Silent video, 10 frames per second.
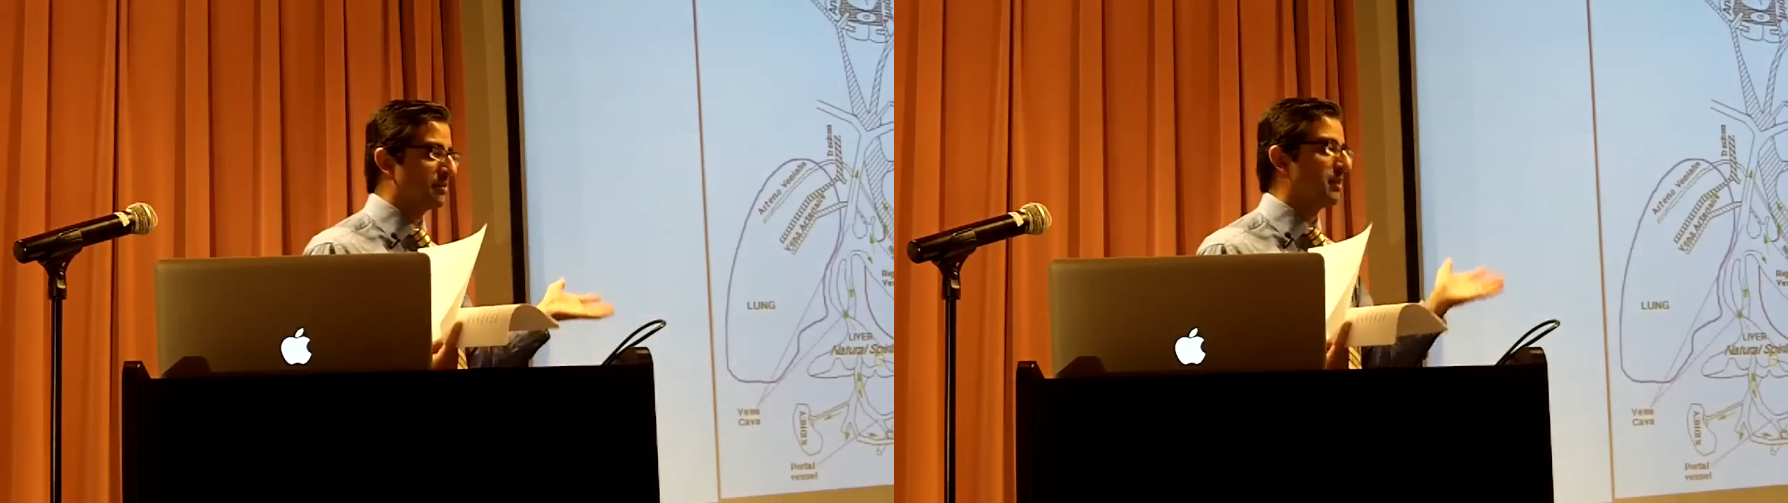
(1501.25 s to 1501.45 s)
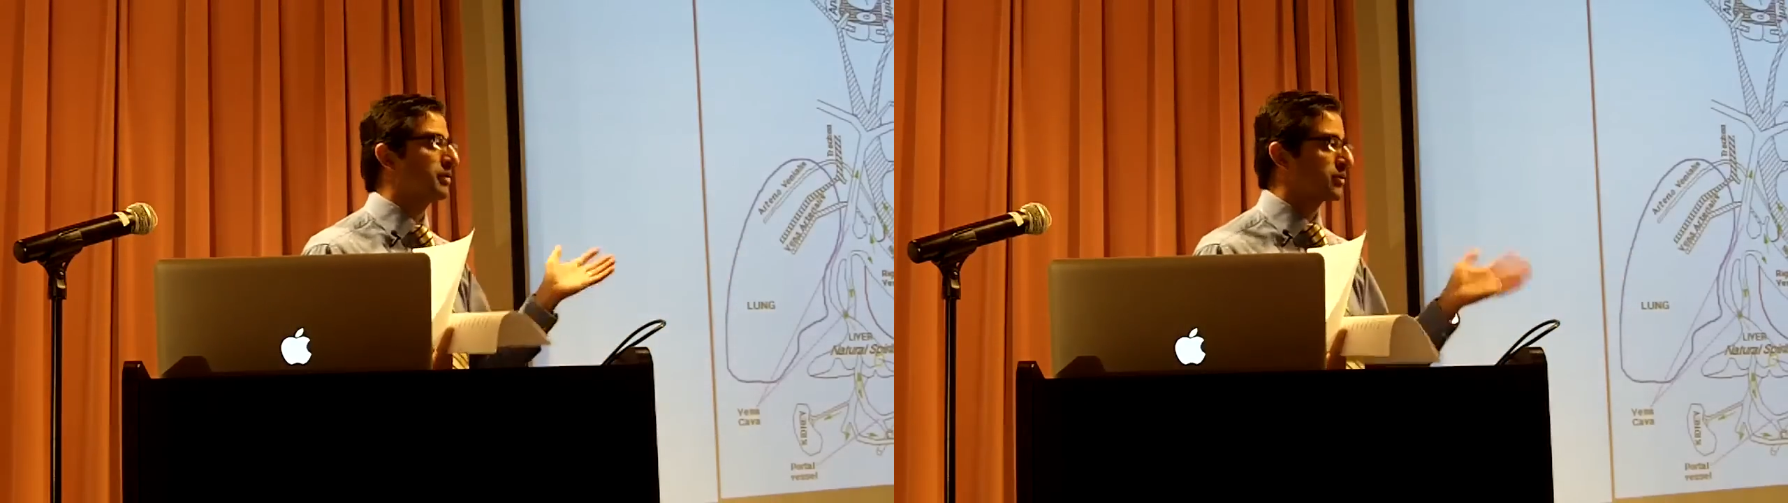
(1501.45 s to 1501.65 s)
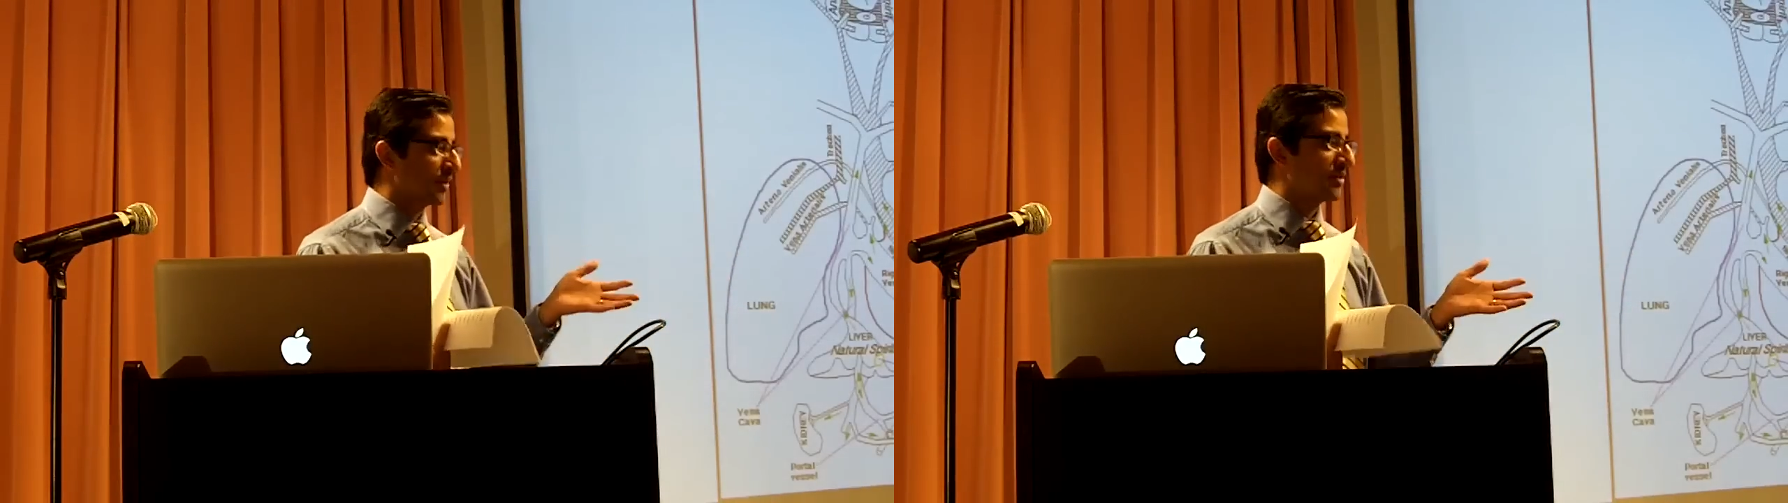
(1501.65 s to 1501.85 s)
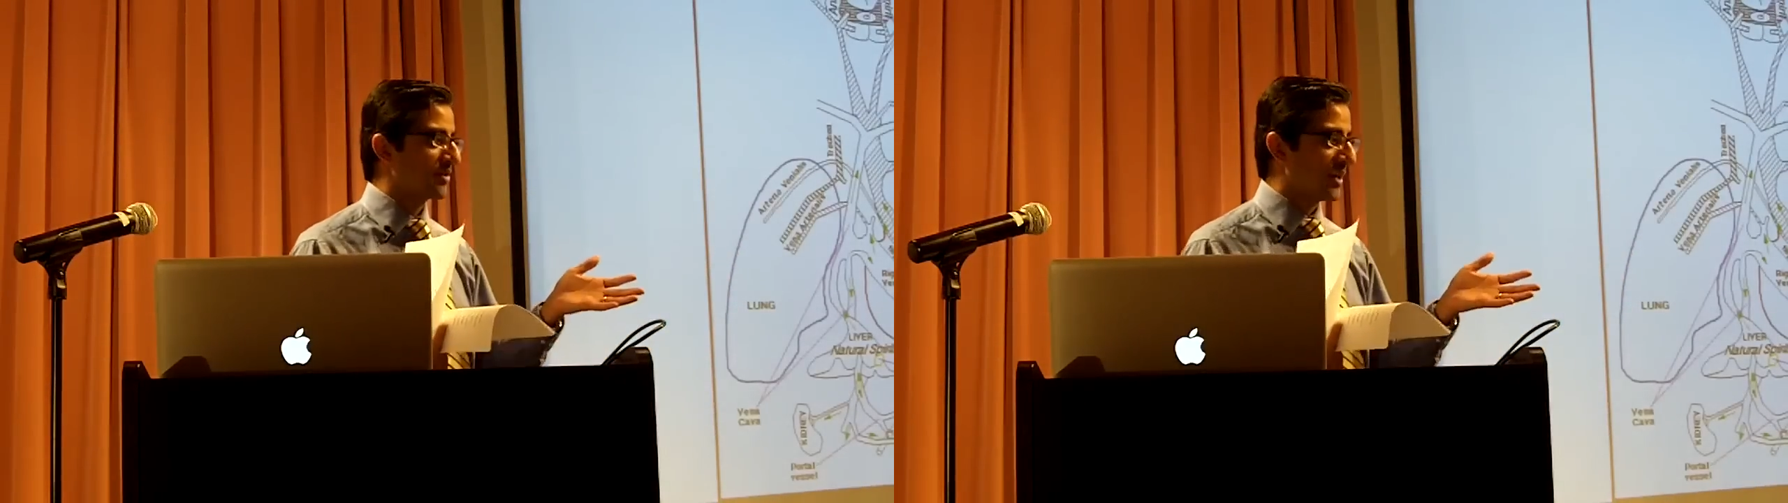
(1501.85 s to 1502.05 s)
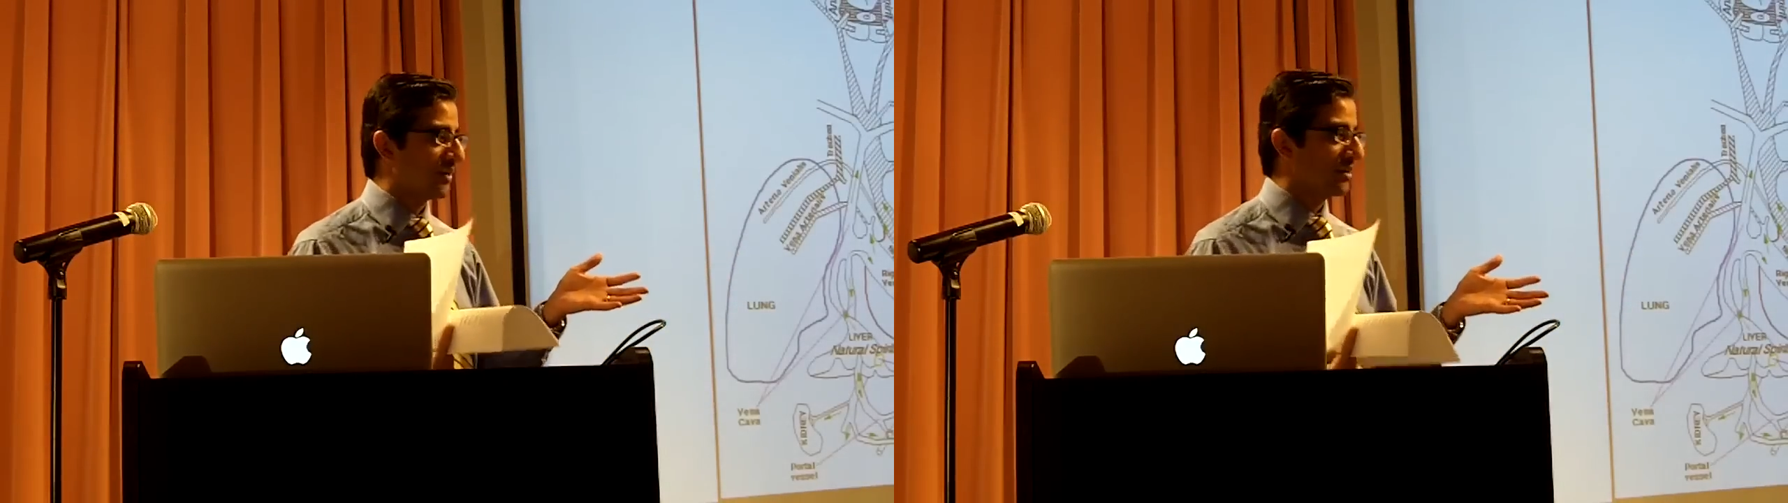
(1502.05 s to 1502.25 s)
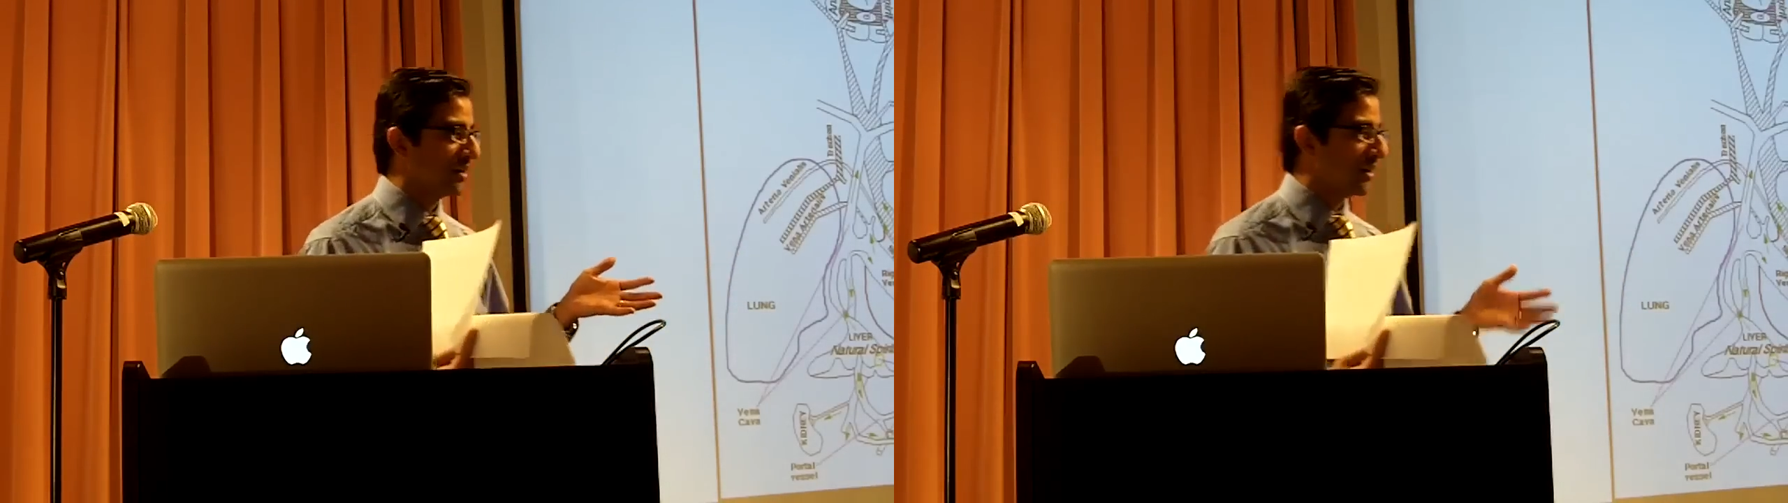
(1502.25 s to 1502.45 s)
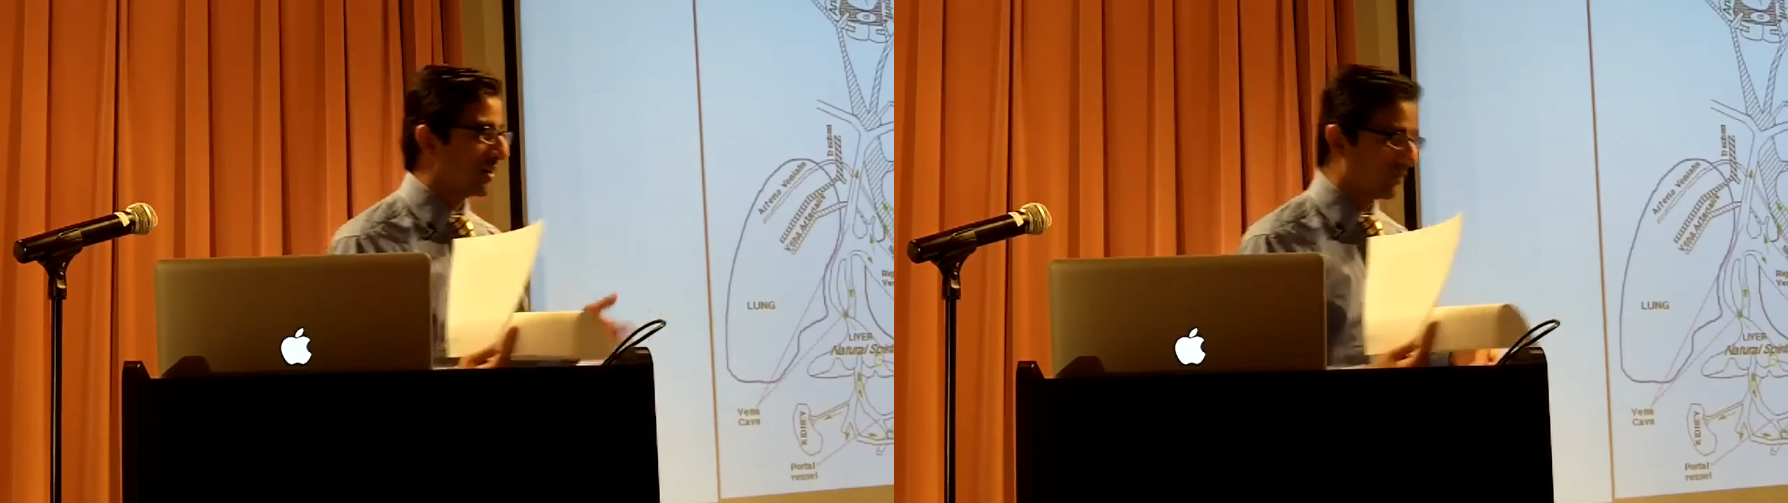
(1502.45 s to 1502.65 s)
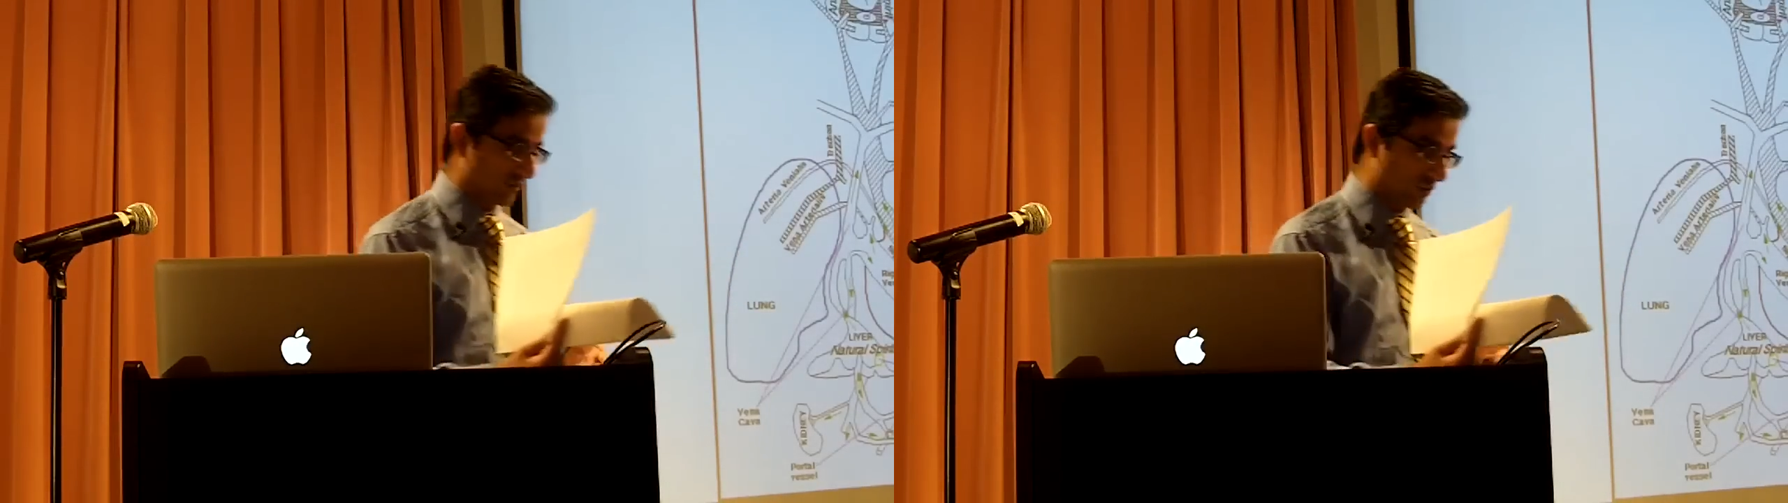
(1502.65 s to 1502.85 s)
people to understand
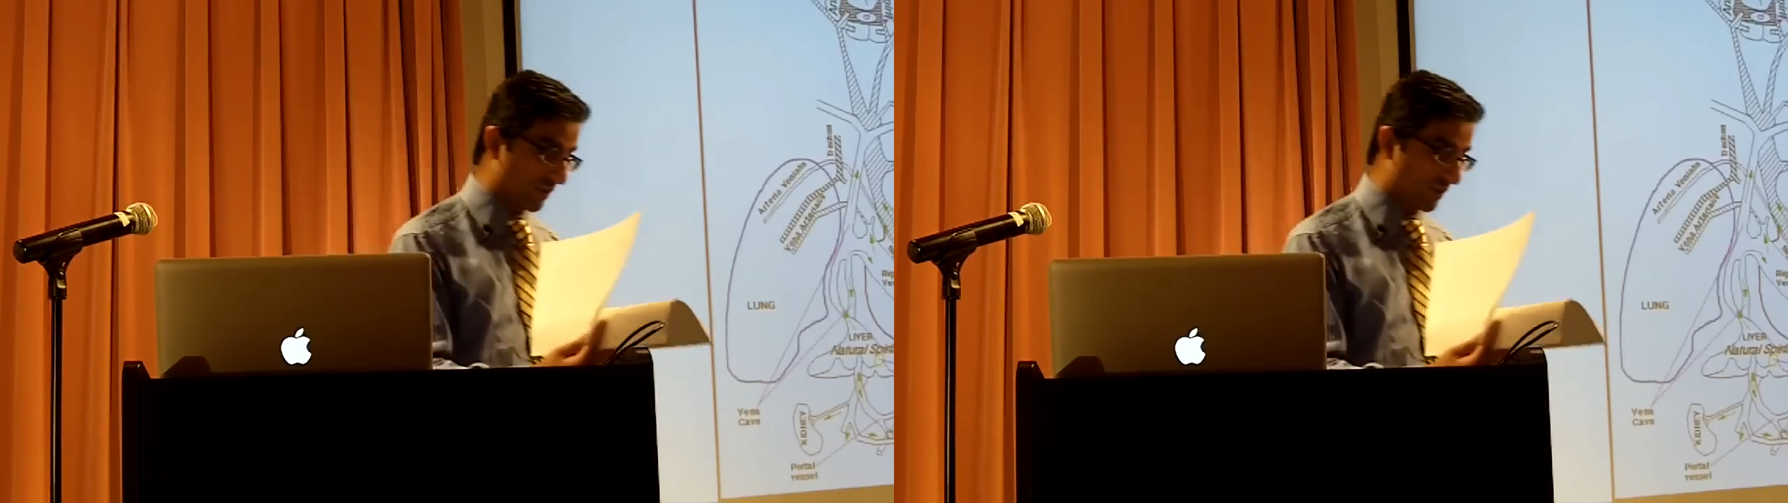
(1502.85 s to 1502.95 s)
what's